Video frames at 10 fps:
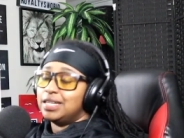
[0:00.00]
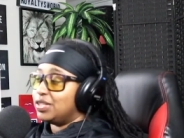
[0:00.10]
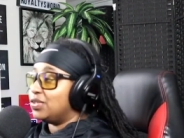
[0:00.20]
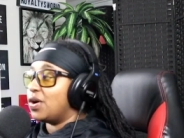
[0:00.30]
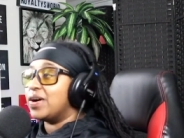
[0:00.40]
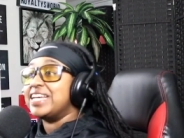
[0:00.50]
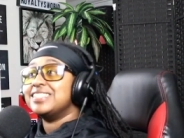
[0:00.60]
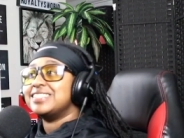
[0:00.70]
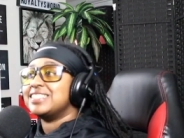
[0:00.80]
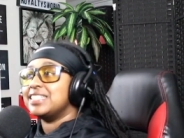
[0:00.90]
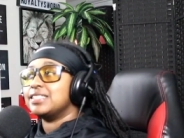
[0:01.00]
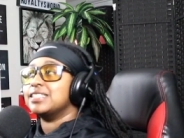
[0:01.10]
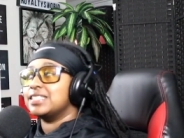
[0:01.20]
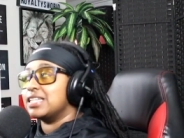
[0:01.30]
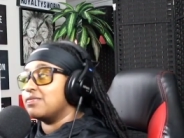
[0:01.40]
you know,
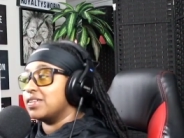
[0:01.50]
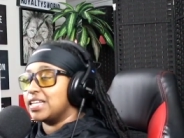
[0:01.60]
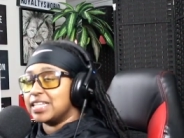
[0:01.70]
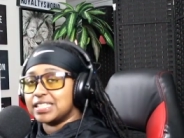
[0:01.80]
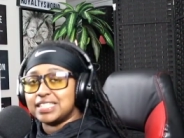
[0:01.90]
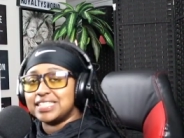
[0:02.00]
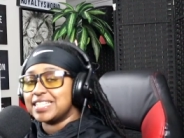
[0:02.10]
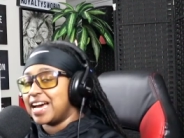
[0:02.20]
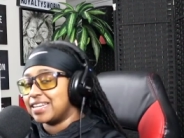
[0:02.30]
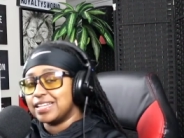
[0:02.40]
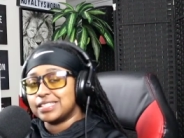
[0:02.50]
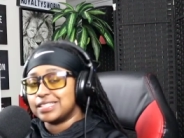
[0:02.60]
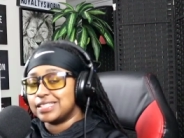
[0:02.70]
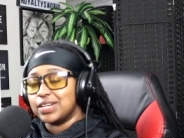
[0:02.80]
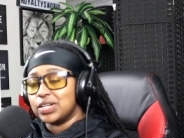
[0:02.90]
insensitivity is not
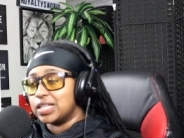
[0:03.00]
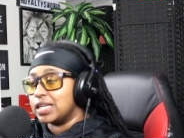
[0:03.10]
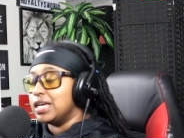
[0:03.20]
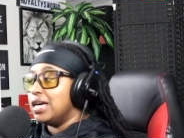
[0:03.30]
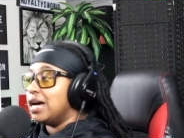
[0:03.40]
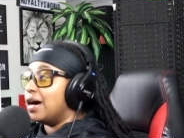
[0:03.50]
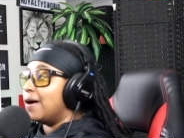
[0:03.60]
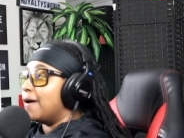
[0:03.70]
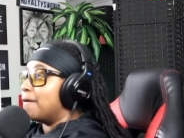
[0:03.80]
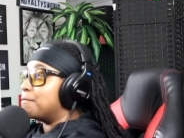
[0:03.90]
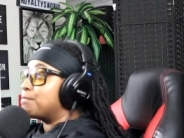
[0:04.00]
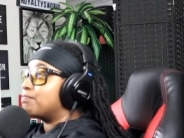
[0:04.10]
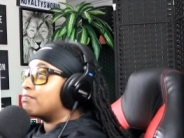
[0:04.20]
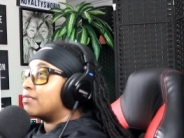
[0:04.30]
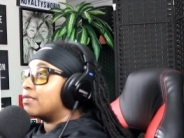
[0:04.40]
necessarily um
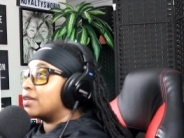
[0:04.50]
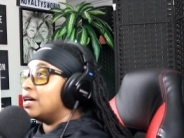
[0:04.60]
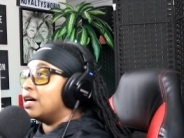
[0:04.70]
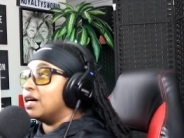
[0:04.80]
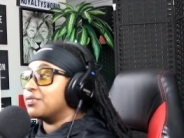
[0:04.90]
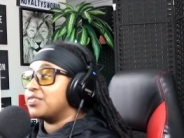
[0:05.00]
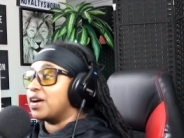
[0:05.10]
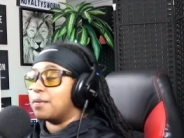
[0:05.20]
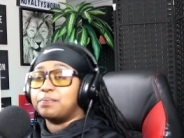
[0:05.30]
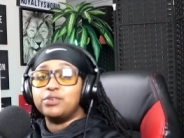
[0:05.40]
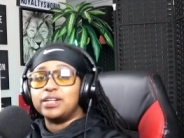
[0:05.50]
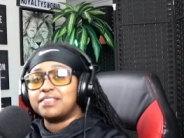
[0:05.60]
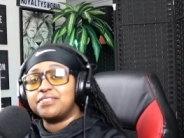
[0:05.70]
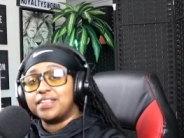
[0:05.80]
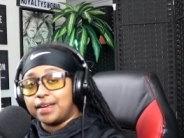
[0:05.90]
a therapeutic
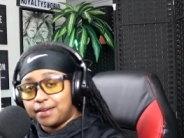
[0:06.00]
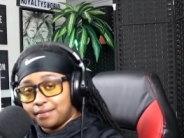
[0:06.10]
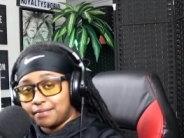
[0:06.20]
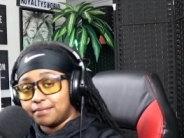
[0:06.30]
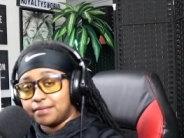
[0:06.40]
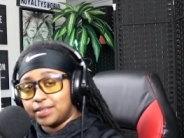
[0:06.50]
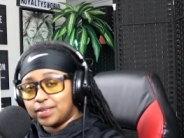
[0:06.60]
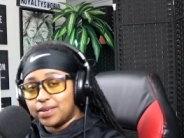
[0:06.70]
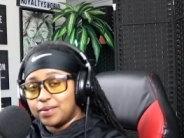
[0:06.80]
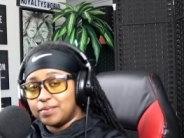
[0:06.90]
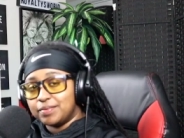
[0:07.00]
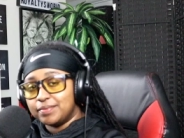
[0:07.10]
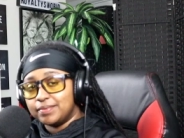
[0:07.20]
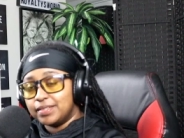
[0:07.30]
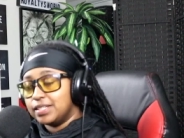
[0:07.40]
thing, you know?
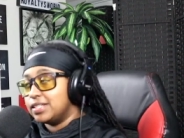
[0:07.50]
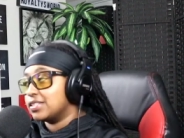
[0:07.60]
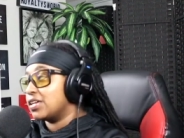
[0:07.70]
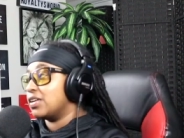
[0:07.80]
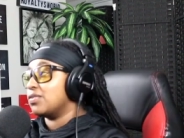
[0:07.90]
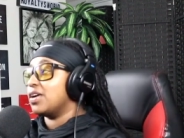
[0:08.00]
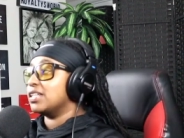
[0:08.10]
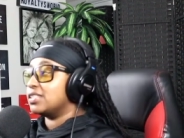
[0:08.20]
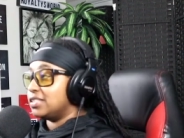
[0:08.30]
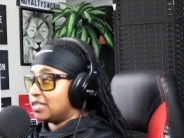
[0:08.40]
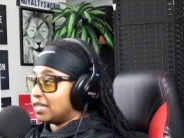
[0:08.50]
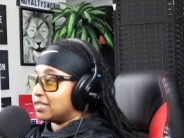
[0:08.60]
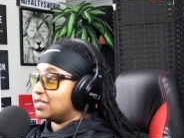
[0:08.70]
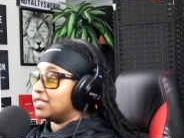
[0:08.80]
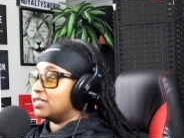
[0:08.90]
So I don't know how she
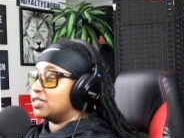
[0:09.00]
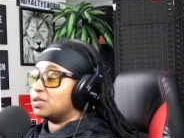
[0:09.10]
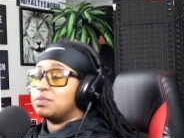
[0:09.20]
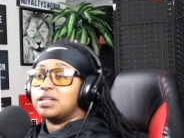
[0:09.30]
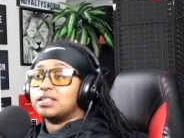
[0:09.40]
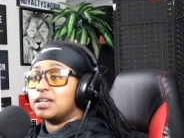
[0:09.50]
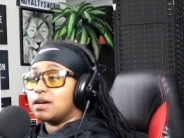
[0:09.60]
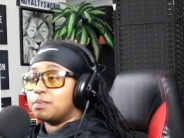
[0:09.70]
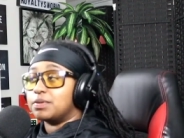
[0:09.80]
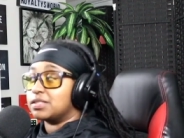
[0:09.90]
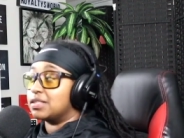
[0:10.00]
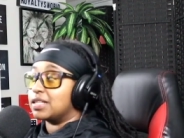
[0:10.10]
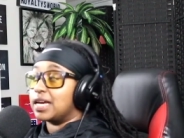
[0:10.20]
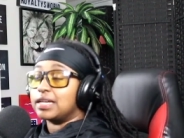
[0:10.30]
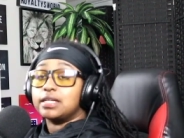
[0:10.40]
thinks she could just be a therapist and
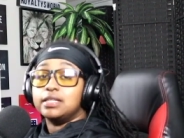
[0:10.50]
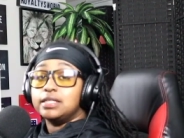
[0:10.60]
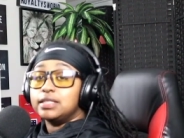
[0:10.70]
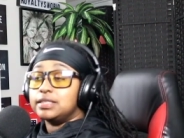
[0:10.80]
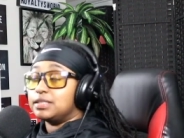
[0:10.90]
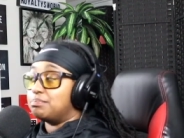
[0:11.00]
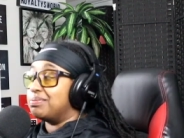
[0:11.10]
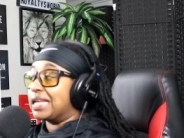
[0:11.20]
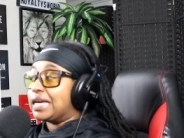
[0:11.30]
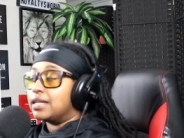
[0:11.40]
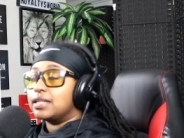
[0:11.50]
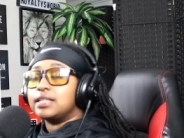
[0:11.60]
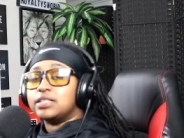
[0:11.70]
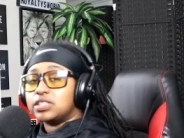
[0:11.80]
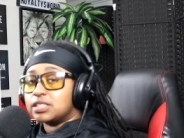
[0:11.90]
like
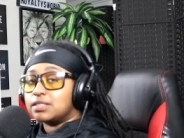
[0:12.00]
blatantly just